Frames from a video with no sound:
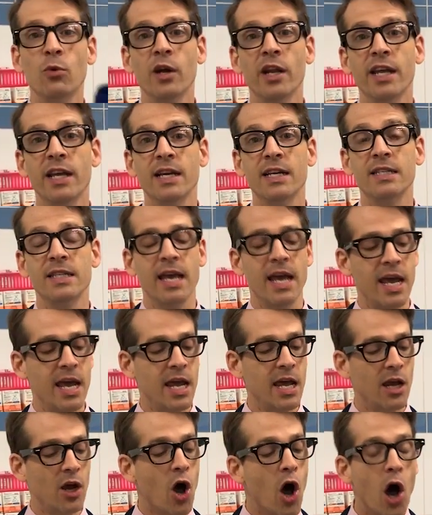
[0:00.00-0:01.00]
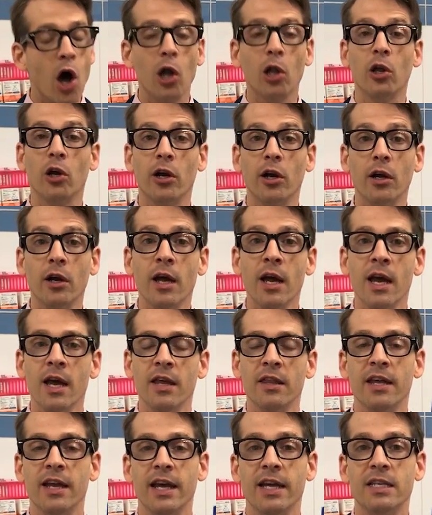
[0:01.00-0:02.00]
one is a collar
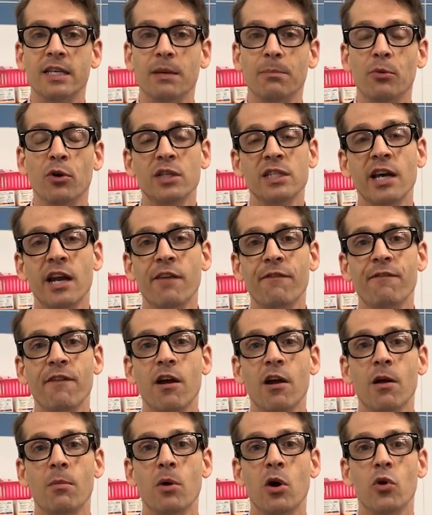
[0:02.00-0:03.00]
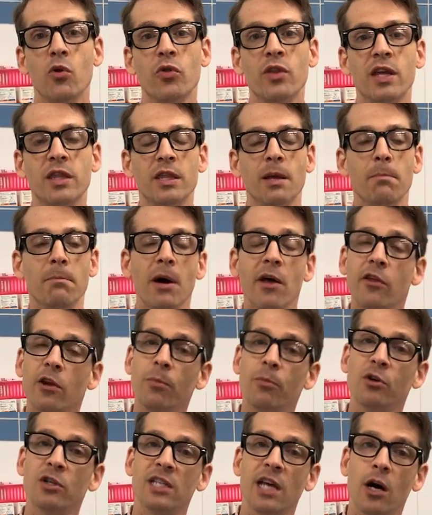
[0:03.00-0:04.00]
that puts out a pheromone that the mother
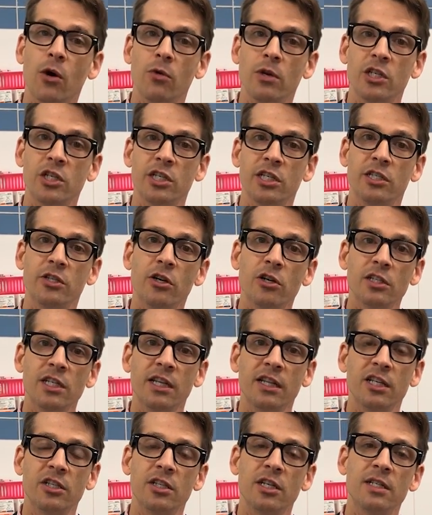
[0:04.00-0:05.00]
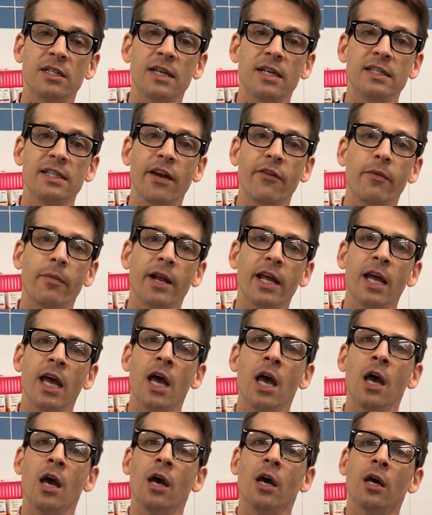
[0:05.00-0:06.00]
puts out when she's nursing that just says to everybody,
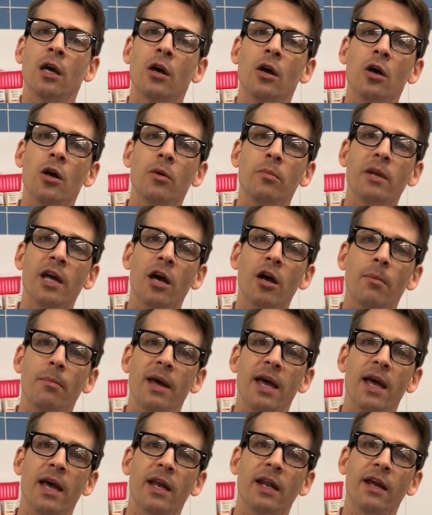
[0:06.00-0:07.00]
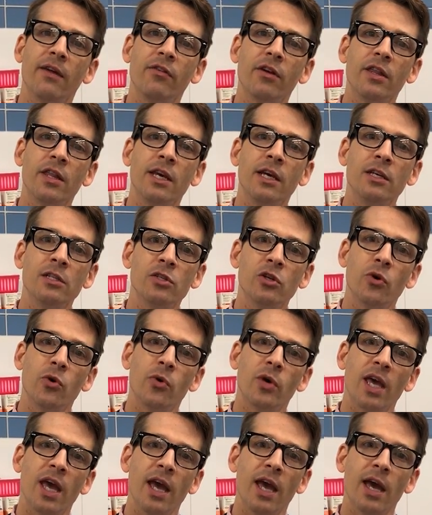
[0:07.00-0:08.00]
calm down, man, everything's
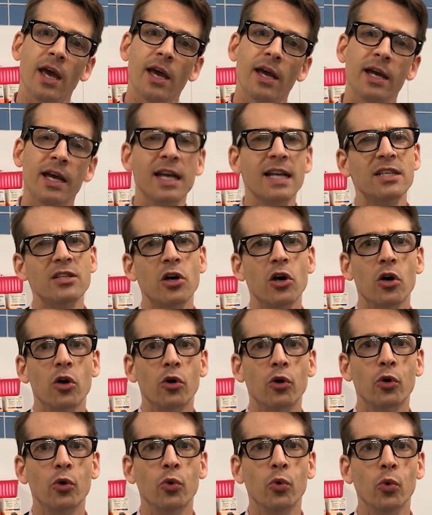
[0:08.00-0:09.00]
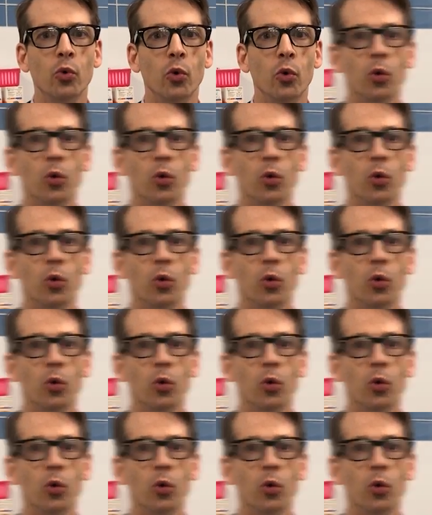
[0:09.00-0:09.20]
okay, it's all cool.